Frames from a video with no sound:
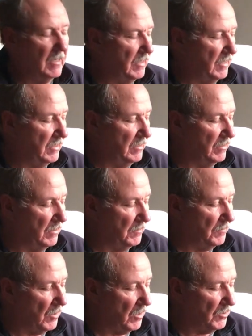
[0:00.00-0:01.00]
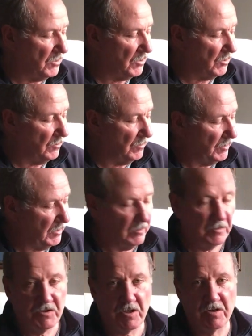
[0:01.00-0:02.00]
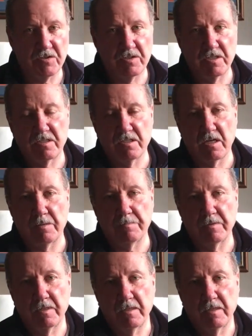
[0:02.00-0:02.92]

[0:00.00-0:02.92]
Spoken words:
And then also it'll charge this up,